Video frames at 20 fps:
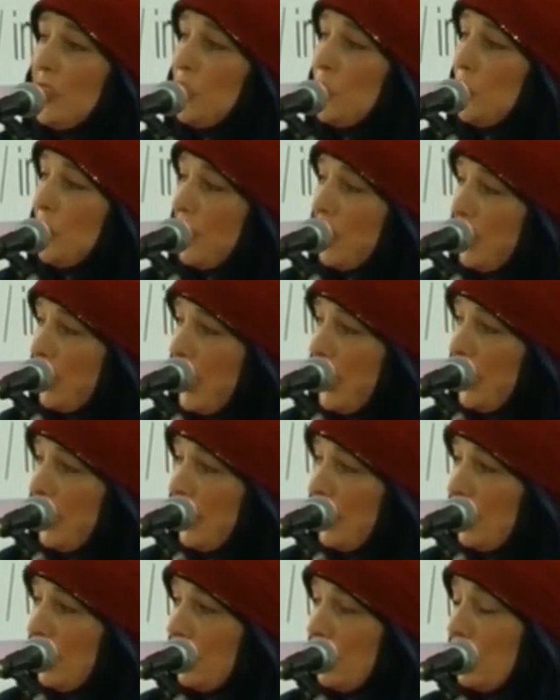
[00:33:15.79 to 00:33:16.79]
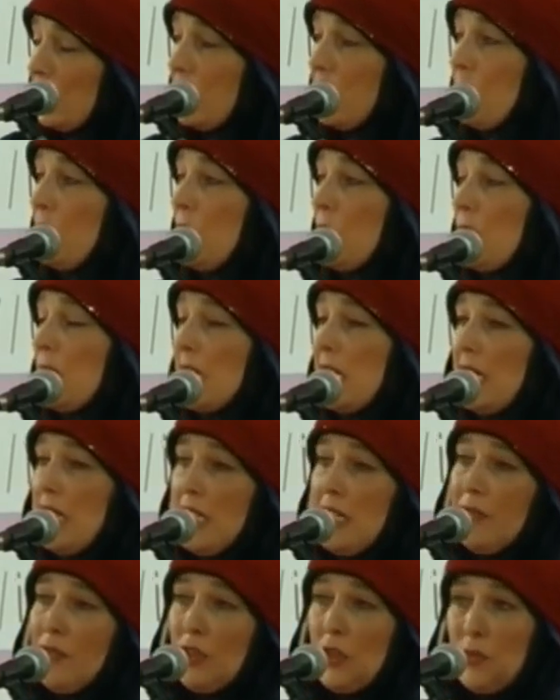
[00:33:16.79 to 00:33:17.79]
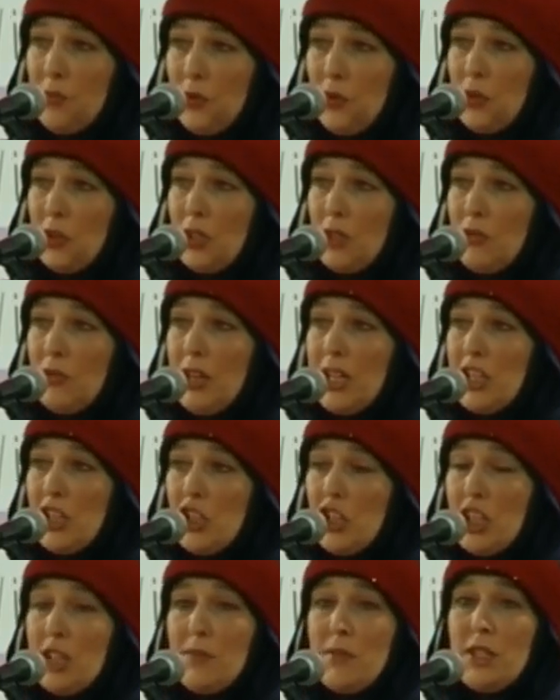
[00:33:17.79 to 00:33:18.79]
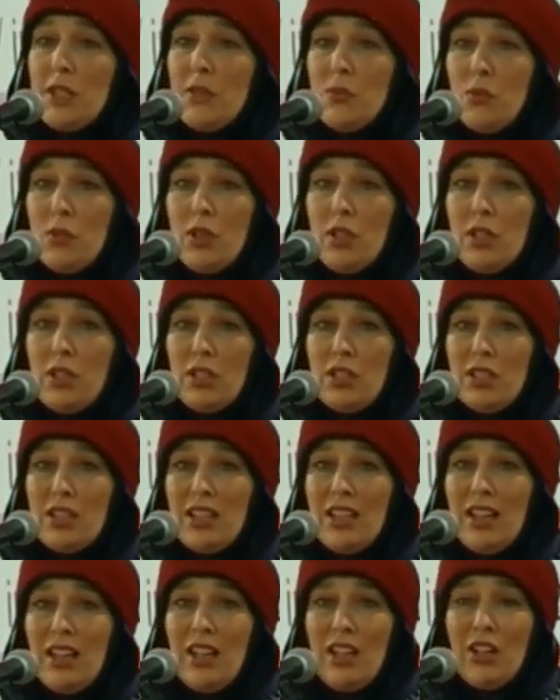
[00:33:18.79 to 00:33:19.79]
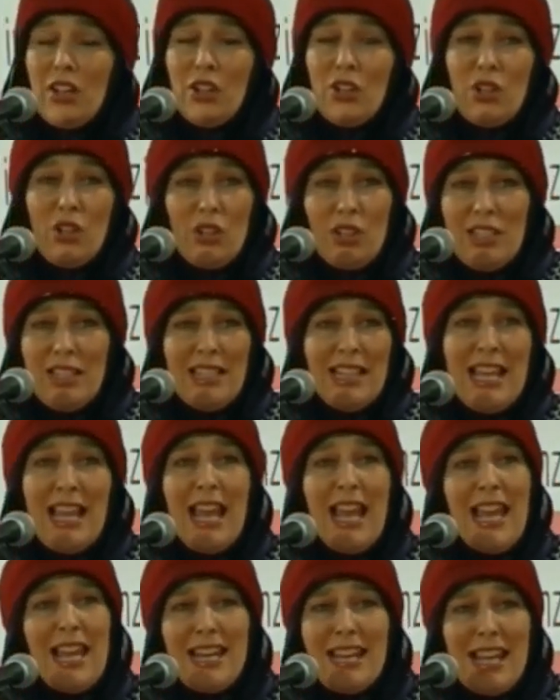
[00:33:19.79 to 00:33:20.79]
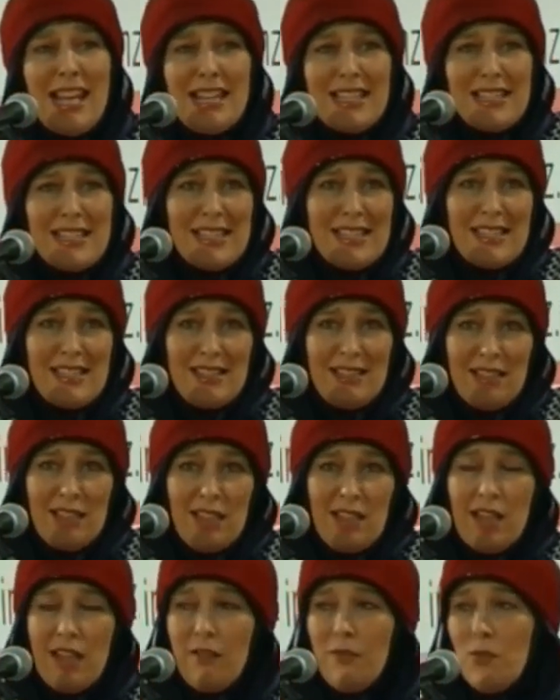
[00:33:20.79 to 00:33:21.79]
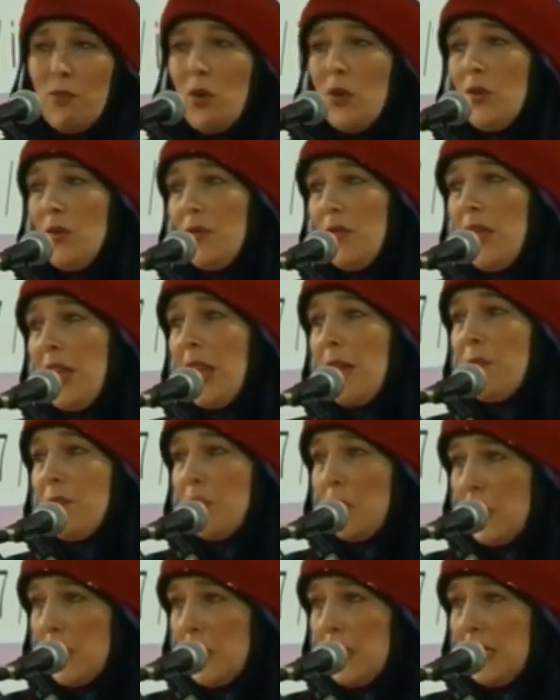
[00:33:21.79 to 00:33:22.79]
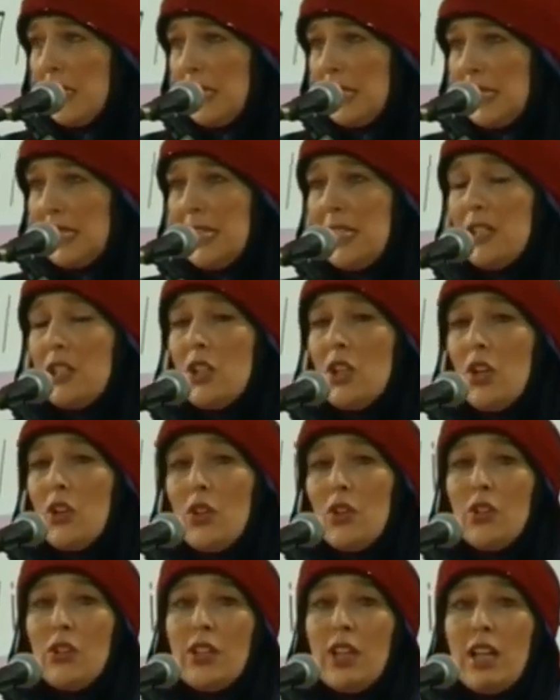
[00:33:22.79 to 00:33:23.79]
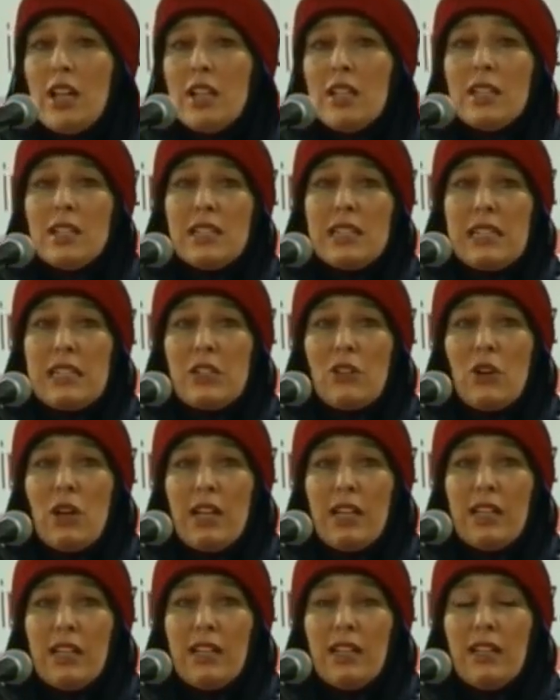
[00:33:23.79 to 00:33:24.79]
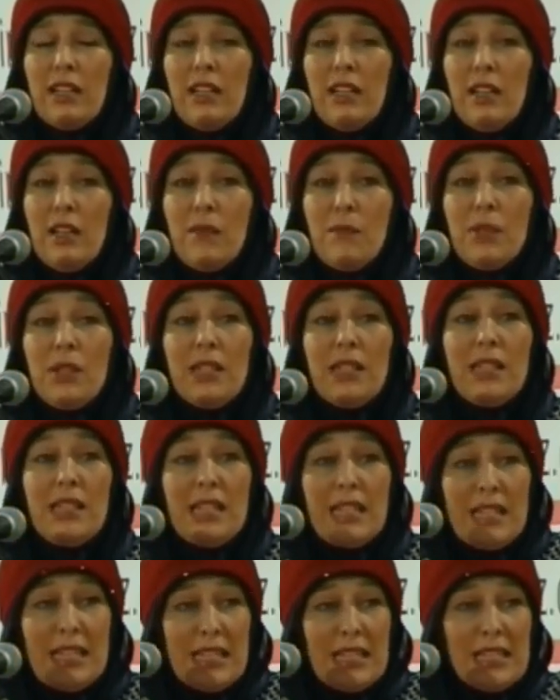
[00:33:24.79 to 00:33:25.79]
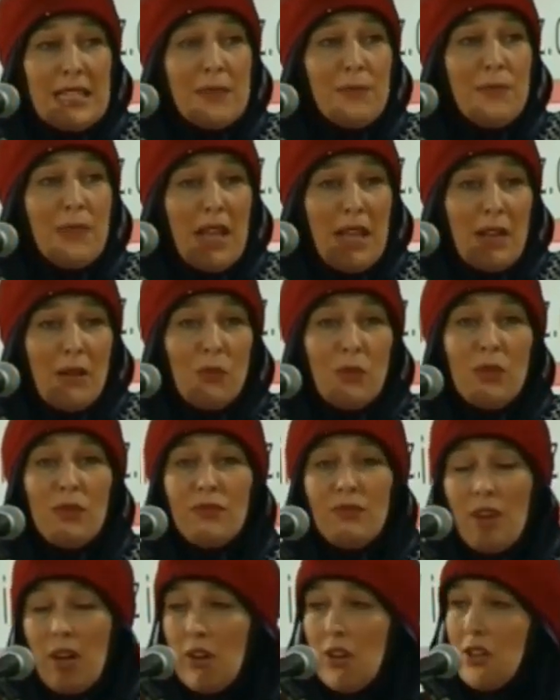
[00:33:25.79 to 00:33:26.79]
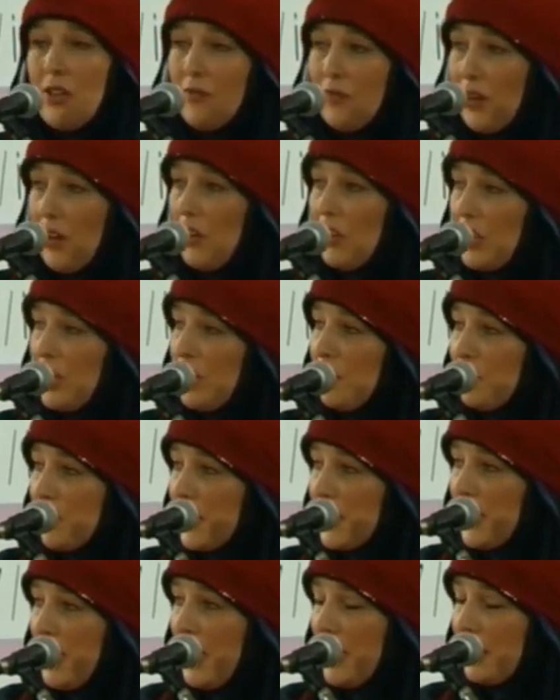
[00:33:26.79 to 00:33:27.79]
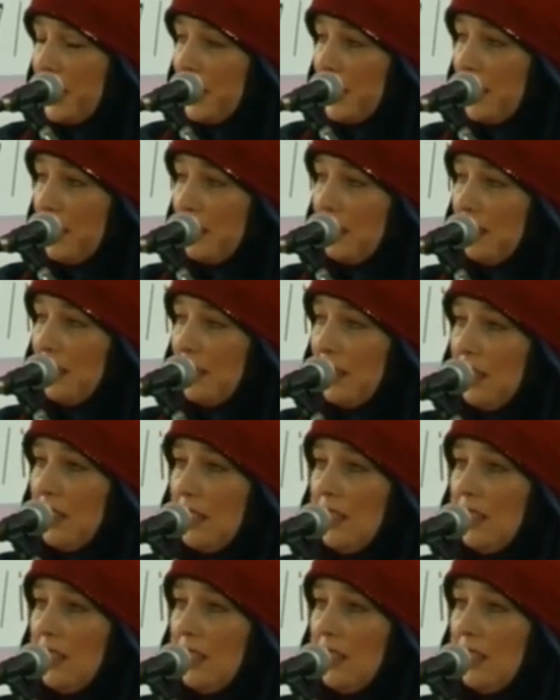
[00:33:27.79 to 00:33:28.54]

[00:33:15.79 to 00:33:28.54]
Now, you would think that the most evil, brutal regime in the world couldn't care less if one of their prisoners had gone on hunger strike. But these men were very, very upset.